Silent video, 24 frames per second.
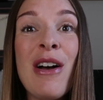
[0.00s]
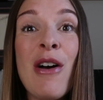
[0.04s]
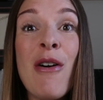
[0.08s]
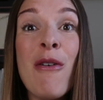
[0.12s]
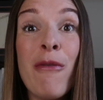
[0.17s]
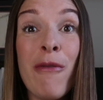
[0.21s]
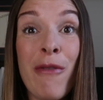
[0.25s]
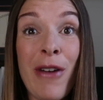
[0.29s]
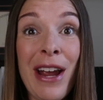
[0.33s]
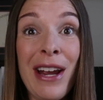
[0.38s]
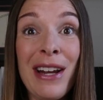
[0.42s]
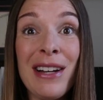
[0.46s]

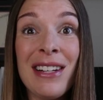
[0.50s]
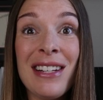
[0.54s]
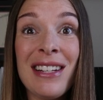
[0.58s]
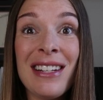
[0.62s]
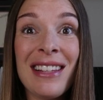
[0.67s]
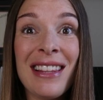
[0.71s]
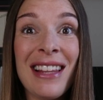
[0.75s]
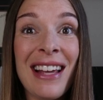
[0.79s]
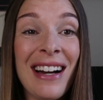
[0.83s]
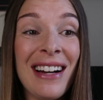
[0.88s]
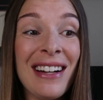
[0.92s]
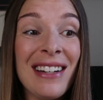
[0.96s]
faint
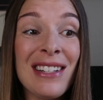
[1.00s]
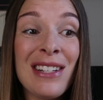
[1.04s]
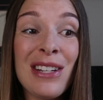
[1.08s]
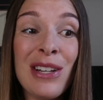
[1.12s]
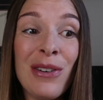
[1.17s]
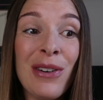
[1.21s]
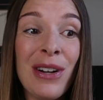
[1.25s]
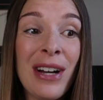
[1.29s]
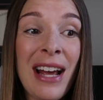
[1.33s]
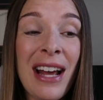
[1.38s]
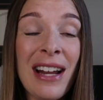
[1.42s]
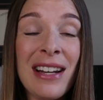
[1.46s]
there
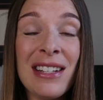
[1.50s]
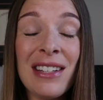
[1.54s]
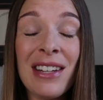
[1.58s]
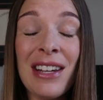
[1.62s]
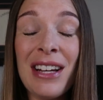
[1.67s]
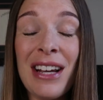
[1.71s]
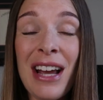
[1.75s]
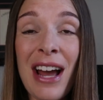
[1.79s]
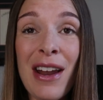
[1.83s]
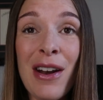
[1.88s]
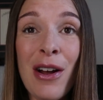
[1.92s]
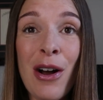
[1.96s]
too and had to
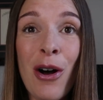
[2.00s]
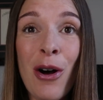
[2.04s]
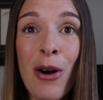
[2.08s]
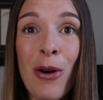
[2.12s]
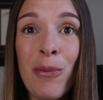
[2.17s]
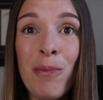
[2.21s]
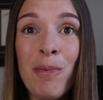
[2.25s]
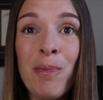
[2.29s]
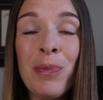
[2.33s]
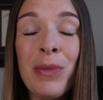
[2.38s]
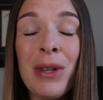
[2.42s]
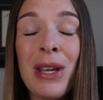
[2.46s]
head
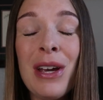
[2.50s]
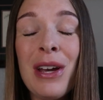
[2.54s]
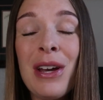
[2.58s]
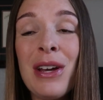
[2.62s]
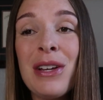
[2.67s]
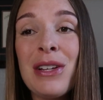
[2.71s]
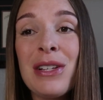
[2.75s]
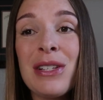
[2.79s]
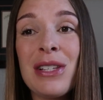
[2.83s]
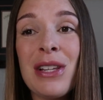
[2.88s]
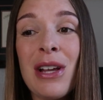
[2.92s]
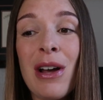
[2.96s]
home.
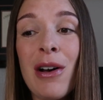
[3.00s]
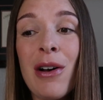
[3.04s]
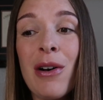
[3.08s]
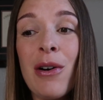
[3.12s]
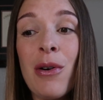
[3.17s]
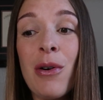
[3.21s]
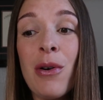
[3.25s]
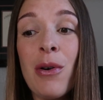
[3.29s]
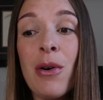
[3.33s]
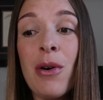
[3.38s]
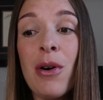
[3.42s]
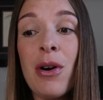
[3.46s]

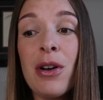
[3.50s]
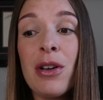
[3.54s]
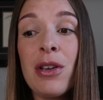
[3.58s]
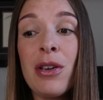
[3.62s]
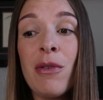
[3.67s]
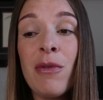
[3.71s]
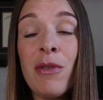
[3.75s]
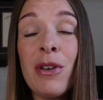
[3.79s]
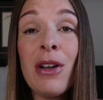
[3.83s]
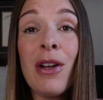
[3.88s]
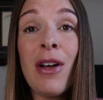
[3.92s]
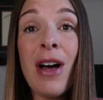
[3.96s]
So
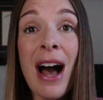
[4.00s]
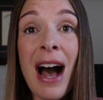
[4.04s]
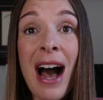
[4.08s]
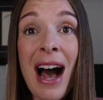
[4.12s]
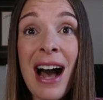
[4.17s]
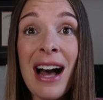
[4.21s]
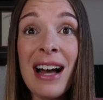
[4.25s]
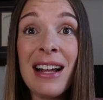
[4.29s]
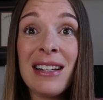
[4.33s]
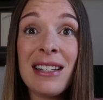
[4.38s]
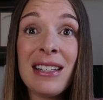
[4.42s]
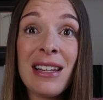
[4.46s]
you feel
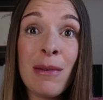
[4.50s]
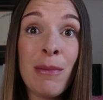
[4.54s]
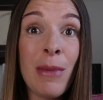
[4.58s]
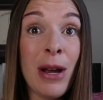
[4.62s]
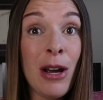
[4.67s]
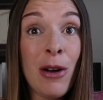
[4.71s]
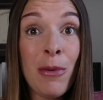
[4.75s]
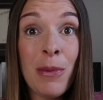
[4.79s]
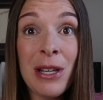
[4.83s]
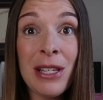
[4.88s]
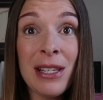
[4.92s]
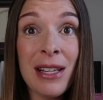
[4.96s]
hot, and
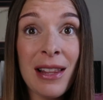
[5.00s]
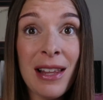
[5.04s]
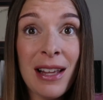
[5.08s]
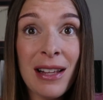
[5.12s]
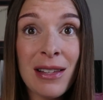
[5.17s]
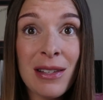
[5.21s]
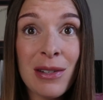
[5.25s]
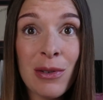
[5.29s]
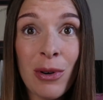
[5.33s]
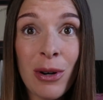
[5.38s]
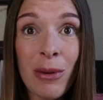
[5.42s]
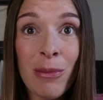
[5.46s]
my OB said
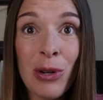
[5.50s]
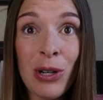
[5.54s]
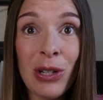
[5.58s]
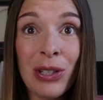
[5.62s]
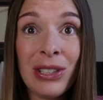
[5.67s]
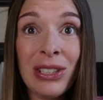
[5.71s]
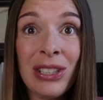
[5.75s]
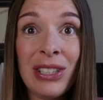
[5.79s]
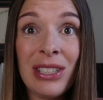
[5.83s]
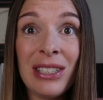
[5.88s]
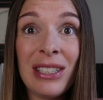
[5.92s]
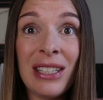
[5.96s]
that's
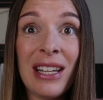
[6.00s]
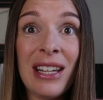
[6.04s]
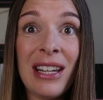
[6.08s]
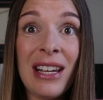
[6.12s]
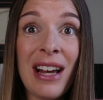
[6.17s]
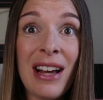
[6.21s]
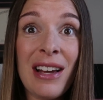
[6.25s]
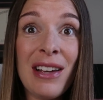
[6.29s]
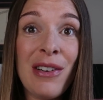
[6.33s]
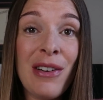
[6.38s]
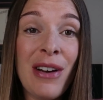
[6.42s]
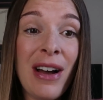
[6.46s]
normal. She's like,
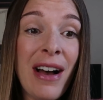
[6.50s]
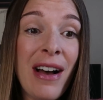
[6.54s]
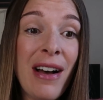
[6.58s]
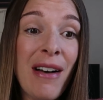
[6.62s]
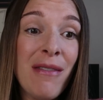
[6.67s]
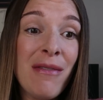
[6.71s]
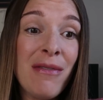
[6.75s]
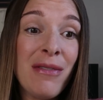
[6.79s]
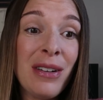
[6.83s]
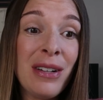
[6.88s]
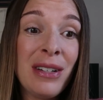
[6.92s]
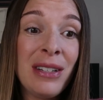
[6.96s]
yeah, you
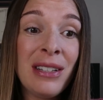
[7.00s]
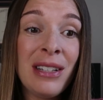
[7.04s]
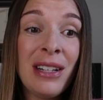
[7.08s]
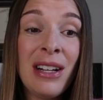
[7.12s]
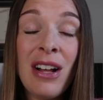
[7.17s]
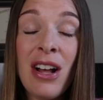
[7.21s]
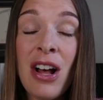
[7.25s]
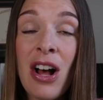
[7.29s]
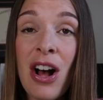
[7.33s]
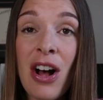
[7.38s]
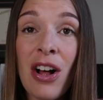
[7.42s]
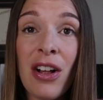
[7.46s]
have
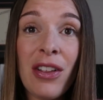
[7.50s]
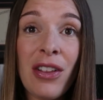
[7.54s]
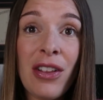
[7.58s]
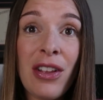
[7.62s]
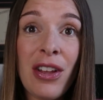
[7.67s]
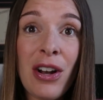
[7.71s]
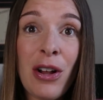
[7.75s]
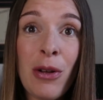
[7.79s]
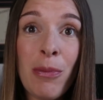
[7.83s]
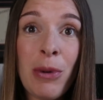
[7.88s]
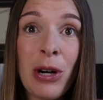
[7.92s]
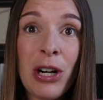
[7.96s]
a
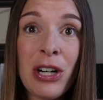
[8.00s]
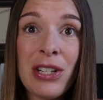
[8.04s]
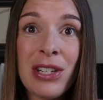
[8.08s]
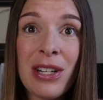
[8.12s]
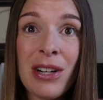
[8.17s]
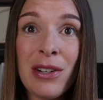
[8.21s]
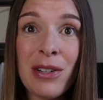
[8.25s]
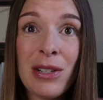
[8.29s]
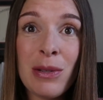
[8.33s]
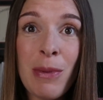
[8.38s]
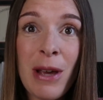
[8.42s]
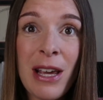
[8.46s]
little
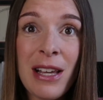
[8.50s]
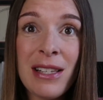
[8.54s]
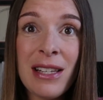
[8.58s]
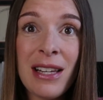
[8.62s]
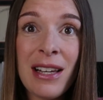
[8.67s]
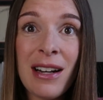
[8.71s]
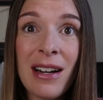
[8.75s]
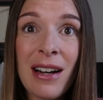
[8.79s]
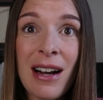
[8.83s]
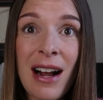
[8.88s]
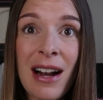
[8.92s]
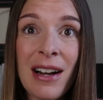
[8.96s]
personal space
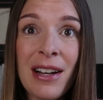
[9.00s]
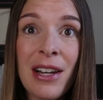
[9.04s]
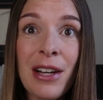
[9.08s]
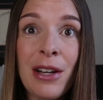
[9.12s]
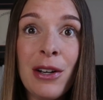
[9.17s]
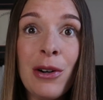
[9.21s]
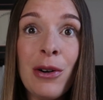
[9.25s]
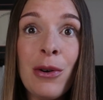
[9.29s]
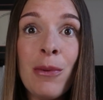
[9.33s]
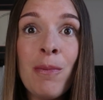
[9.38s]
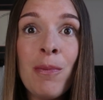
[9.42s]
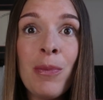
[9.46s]
heater on
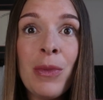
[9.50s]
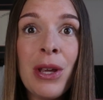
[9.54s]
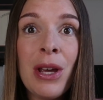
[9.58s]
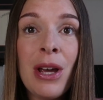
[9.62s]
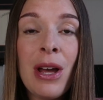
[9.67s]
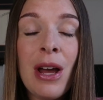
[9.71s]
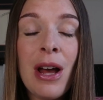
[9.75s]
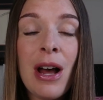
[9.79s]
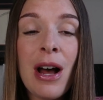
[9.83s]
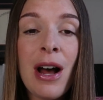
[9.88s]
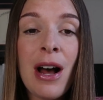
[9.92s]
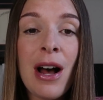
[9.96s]
you.
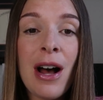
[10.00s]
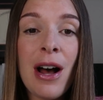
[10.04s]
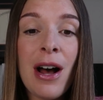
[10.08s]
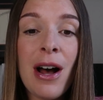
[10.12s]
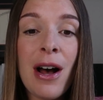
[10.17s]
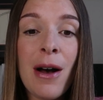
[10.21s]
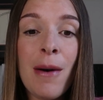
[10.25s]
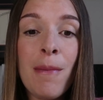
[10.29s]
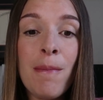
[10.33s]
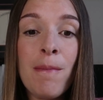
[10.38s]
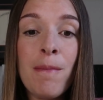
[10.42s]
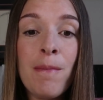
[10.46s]

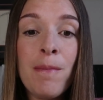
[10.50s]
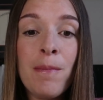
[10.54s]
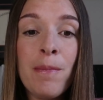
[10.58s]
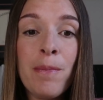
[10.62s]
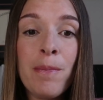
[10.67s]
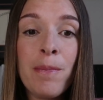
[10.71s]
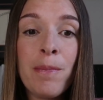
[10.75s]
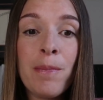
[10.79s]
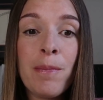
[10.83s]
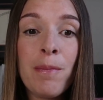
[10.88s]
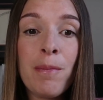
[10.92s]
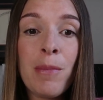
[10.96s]

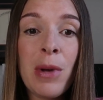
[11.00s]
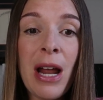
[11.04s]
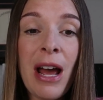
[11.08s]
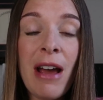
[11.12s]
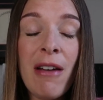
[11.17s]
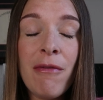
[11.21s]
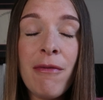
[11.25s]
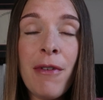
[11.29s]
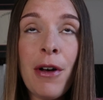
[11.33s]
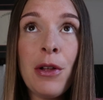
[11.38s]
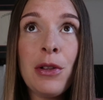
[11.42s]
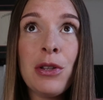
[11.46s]
But
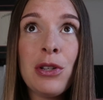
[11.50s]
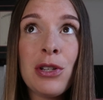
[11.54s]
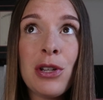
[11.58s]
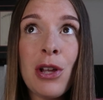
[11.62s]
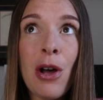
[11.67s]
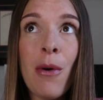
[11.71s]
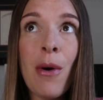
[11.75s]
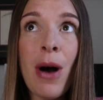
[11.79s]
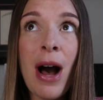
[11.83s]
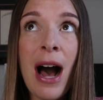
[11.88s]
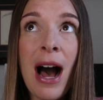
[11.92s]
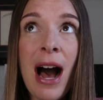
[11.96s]
I felt
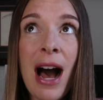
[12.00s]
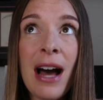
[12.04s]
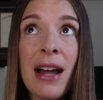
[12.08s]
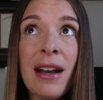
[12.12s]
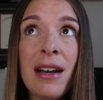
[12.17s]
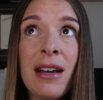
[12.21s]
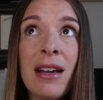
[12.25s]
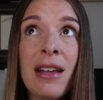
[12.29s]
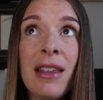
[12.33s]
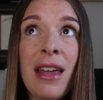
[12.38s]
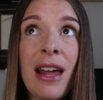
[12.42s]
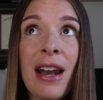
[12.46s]
so
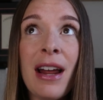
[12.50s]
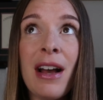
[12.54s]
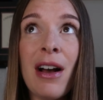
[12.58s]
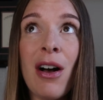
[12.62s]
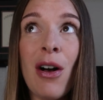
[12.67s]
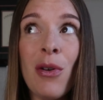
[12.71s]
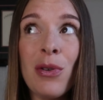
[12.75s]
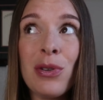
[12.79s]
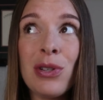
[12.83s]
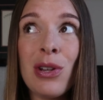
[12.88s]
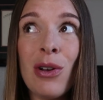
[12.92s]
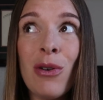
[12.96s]
hot that I
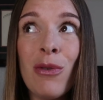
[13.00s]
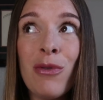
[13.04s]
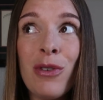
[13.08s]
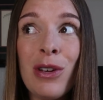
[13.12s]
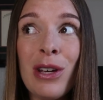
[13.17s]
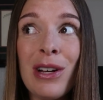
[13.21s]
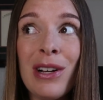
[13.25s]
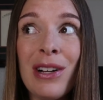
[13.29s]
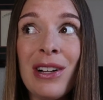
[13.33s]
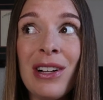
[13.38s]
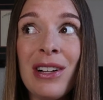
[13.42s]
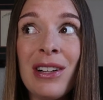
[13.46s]
also
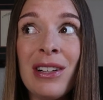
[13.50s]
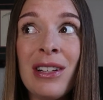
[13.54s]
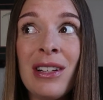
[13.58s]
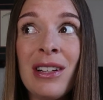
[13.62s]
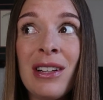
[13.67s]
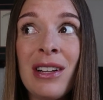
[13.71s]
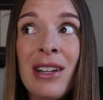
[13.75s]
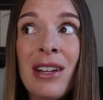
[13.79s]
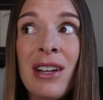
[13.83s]
feel